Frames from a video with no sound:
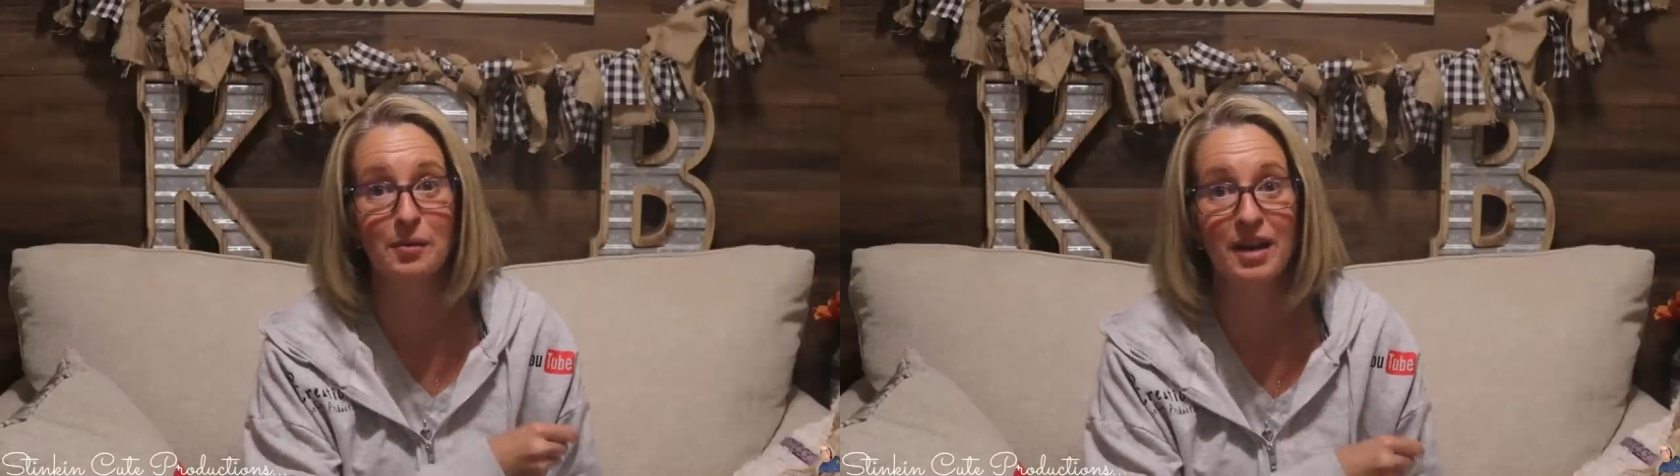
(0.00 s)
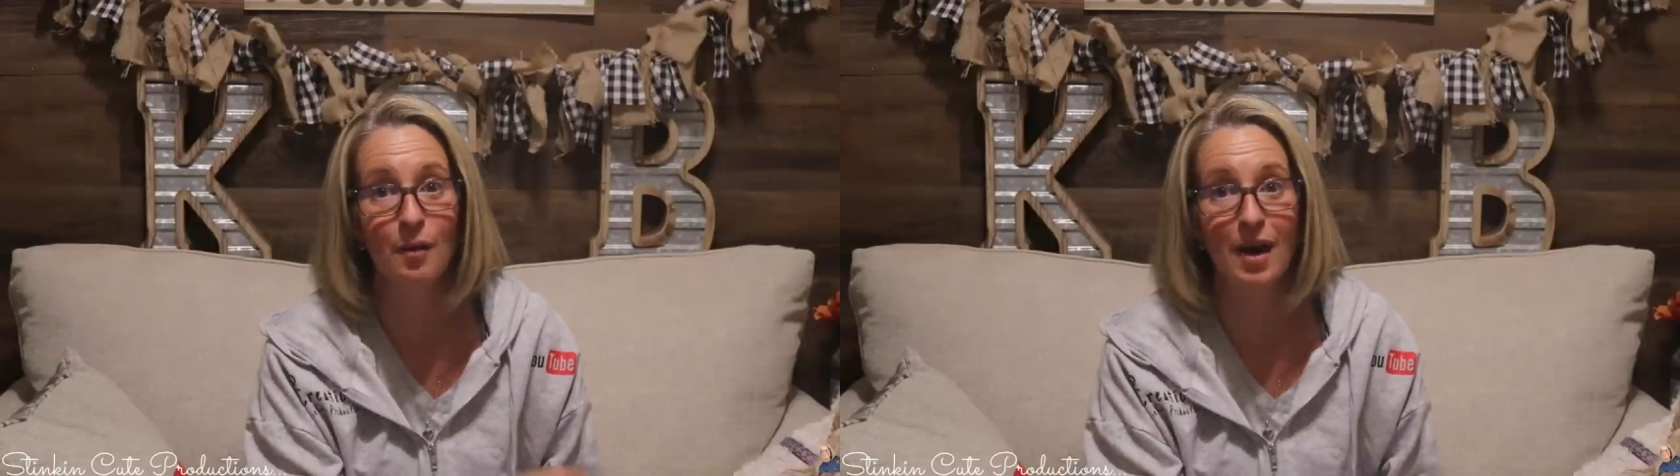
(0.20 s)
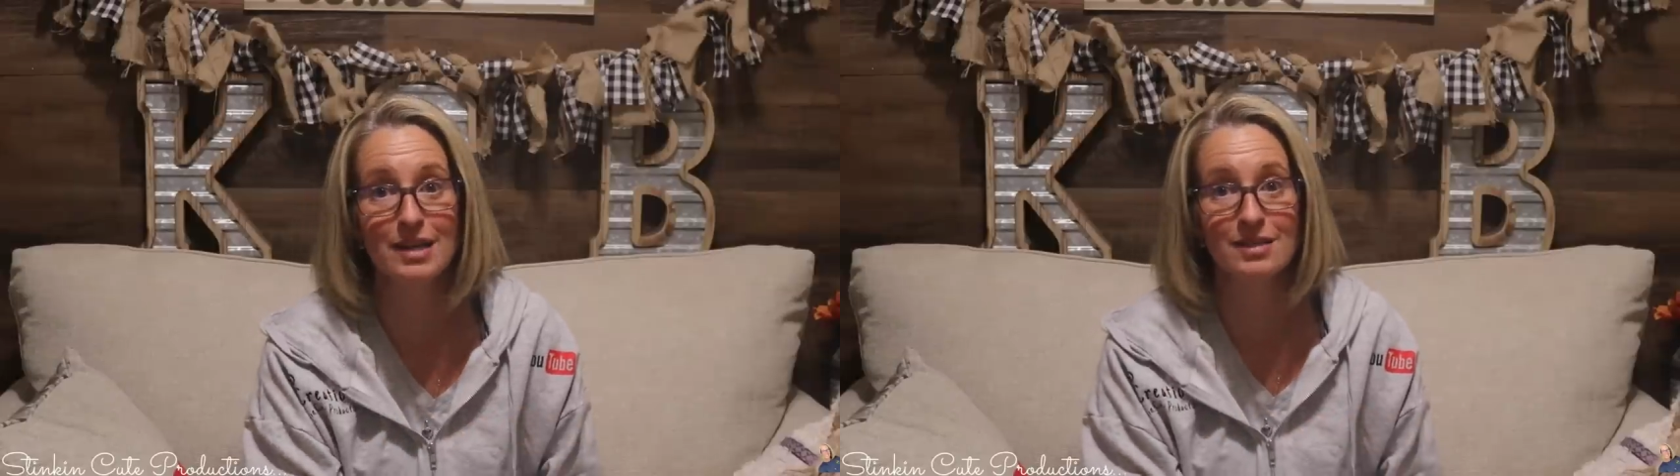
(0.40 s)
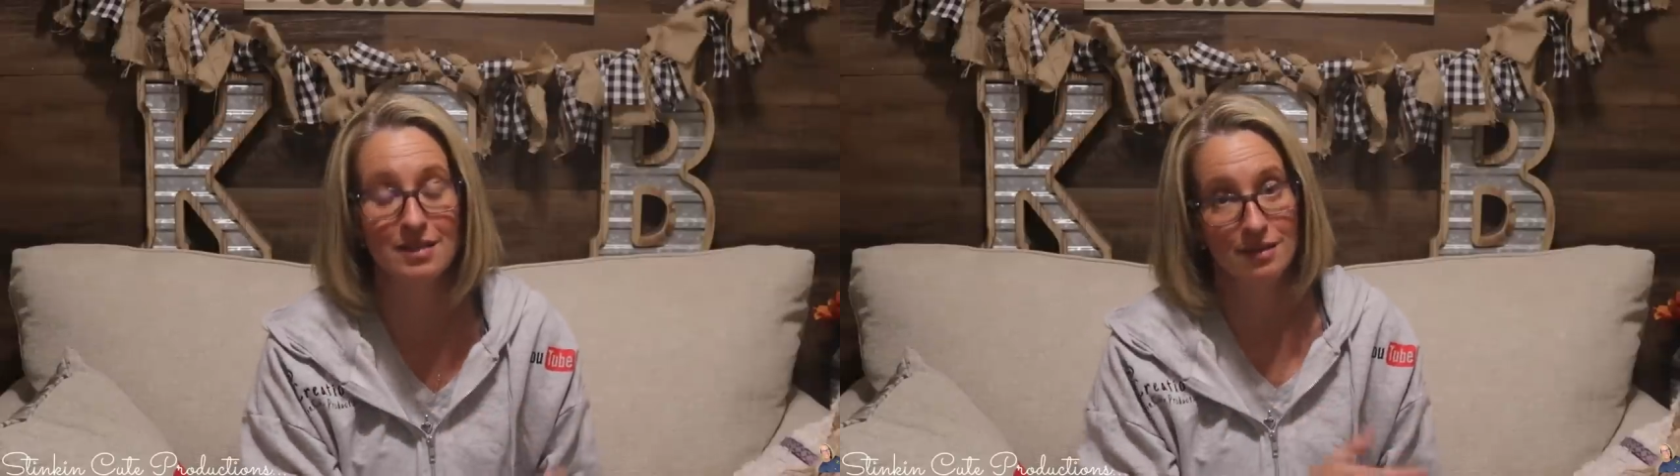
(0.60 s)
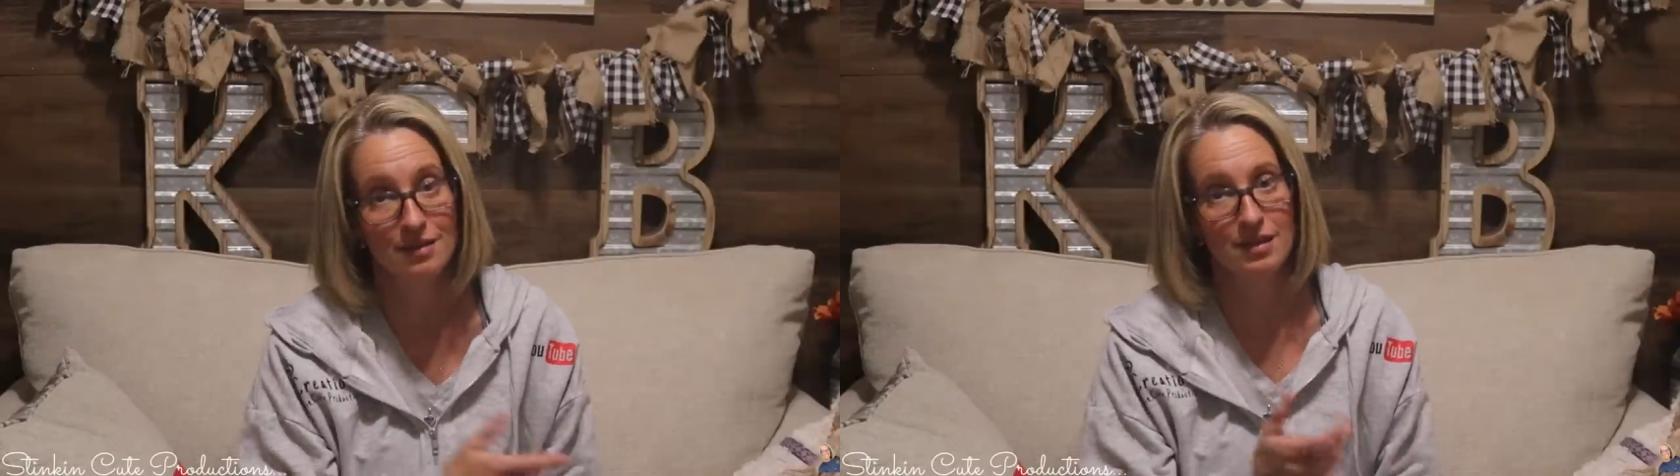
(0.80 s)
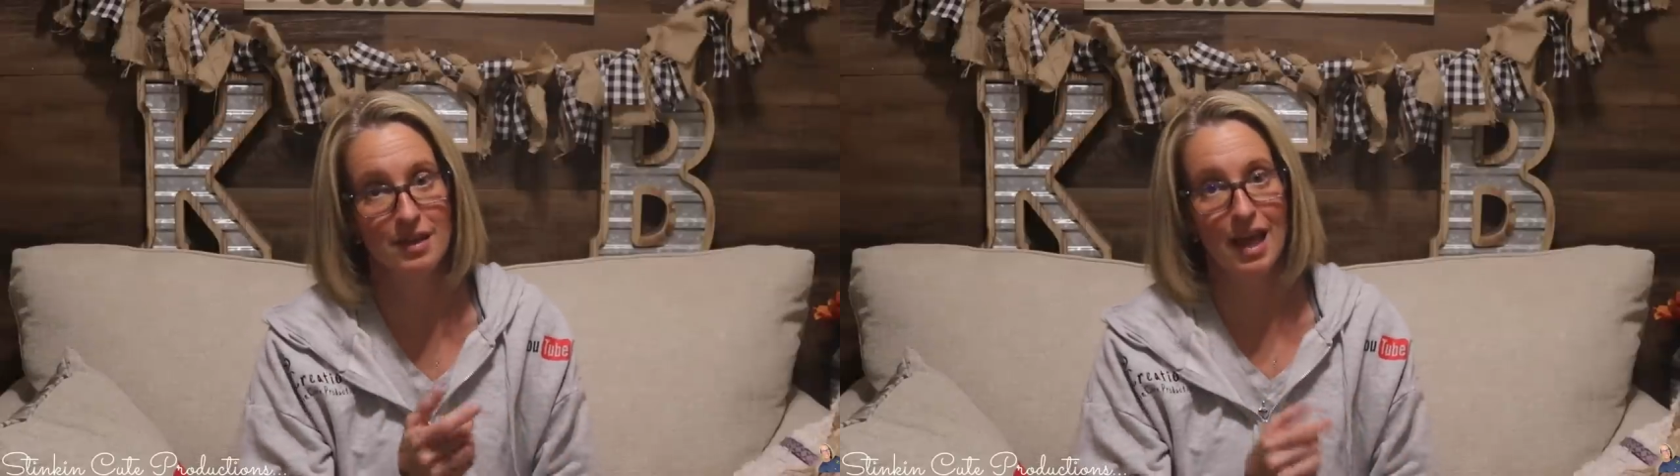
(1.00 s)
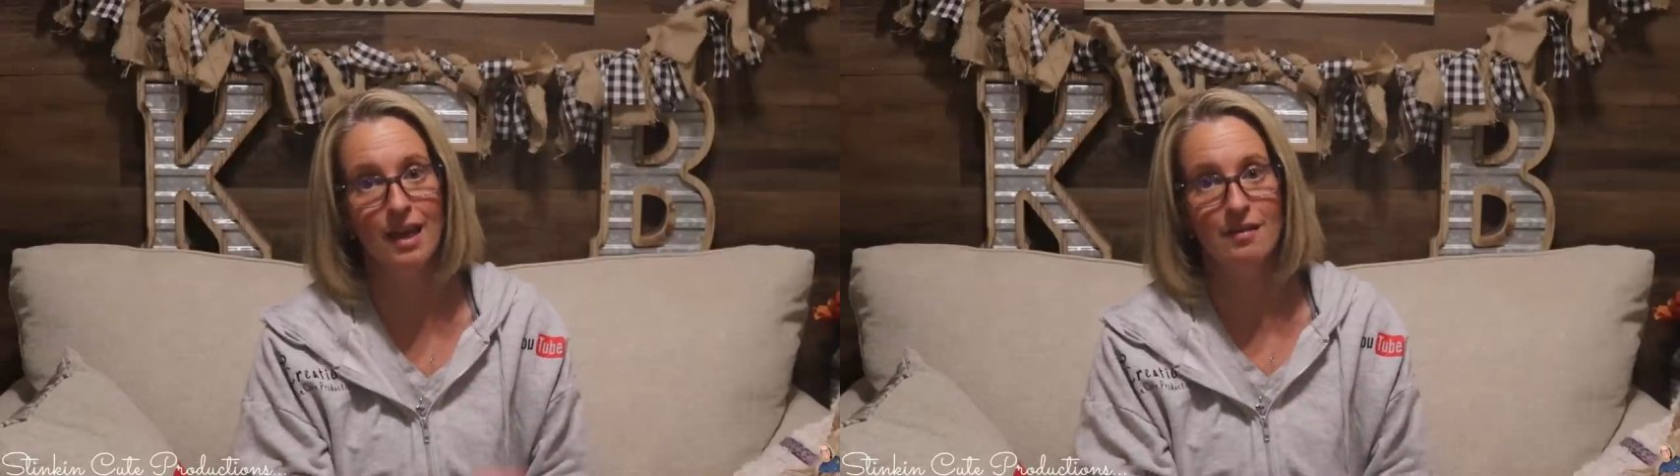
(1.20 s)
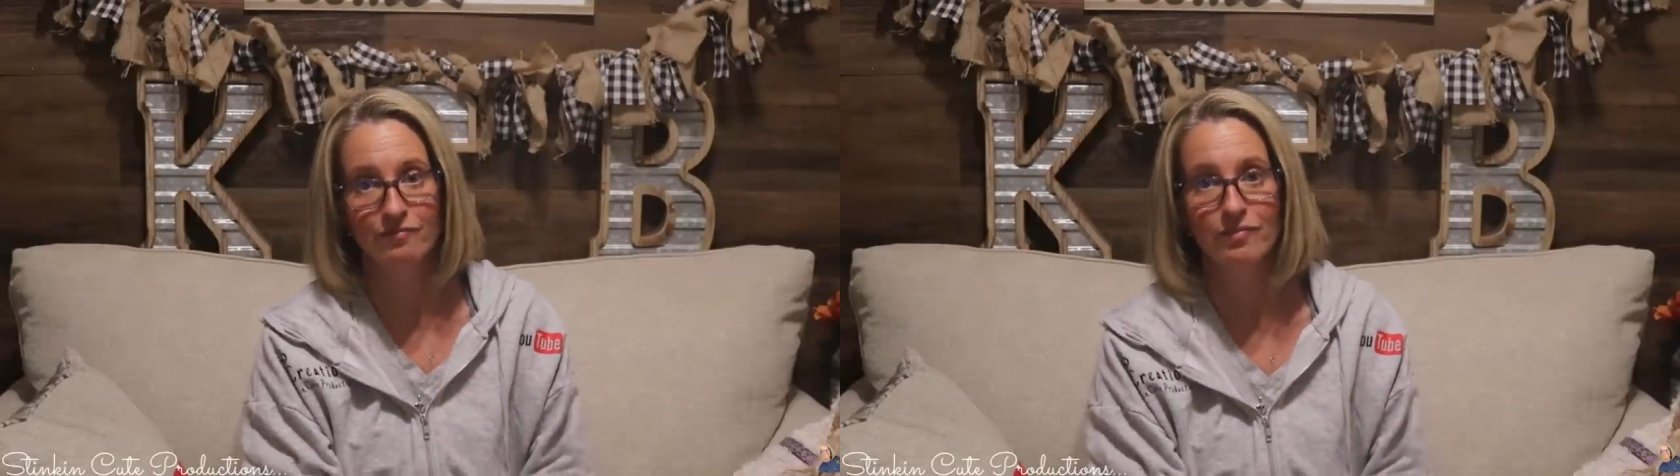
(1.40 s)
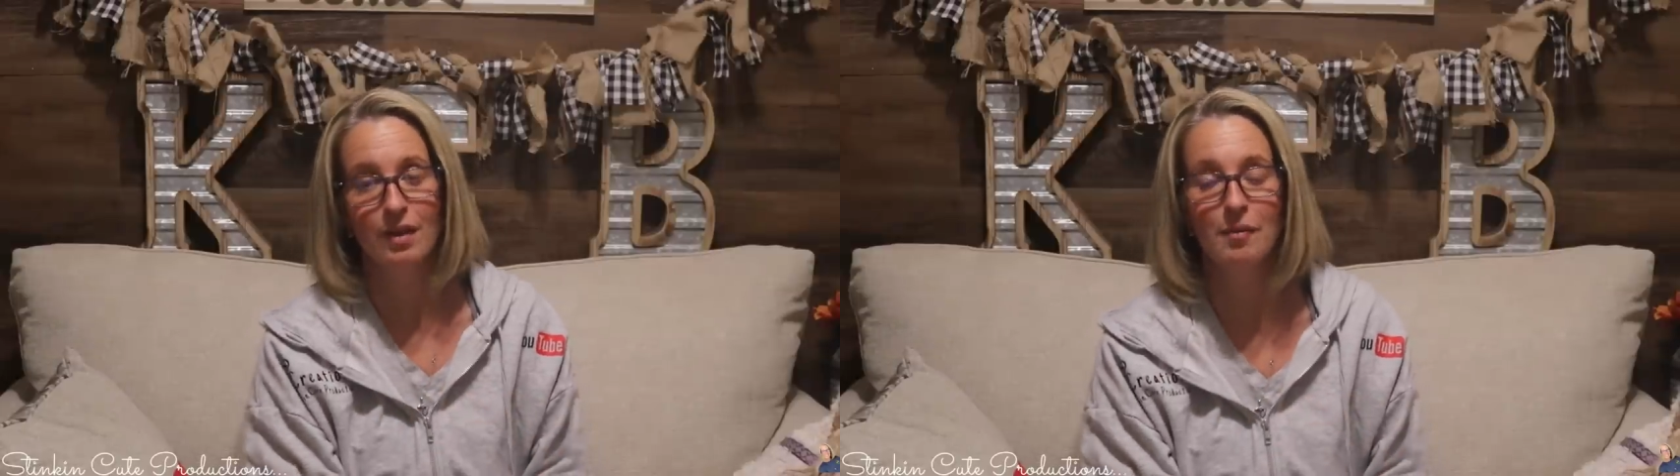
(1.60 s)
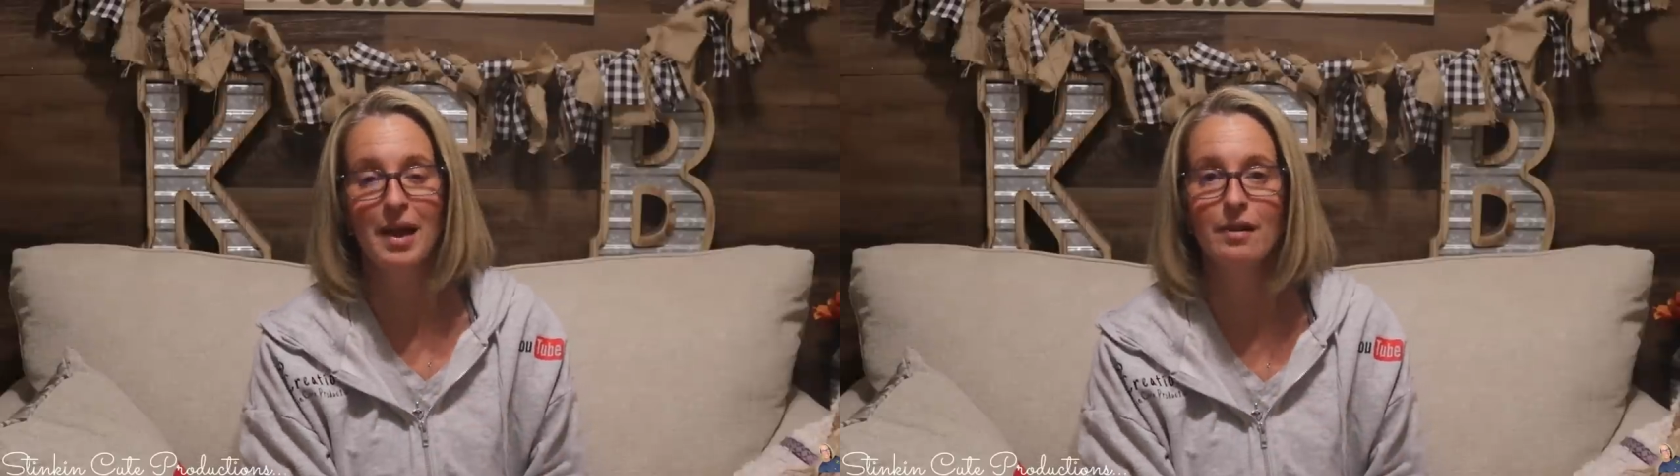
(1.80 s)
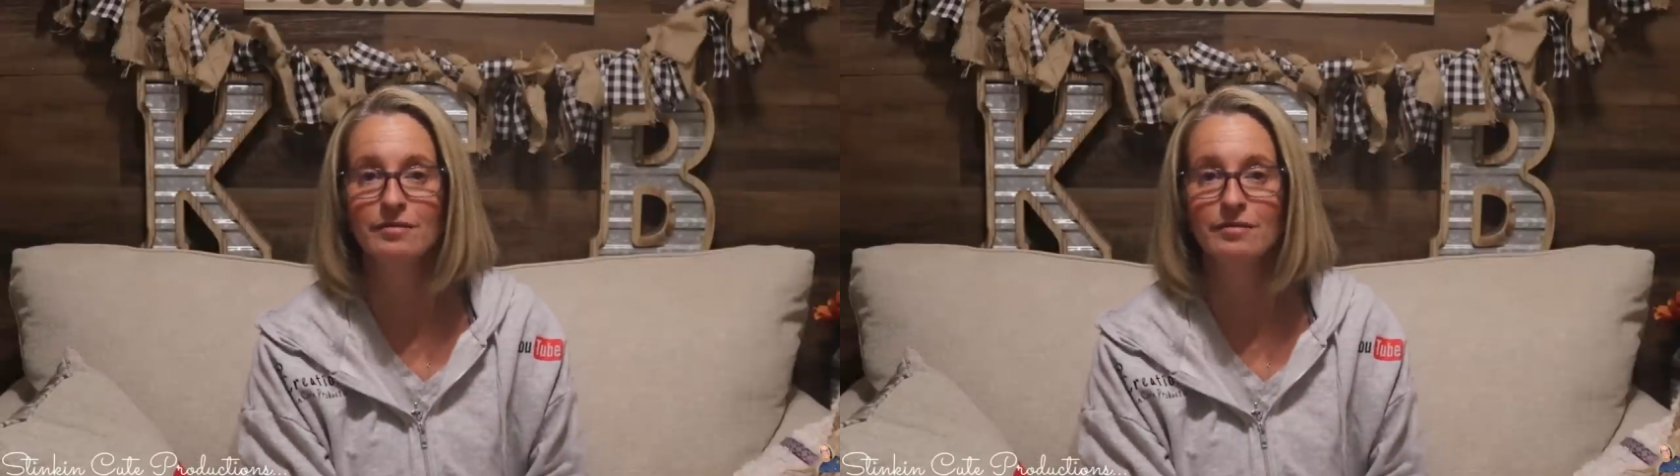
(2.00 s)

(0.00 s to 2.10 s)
request, today, well,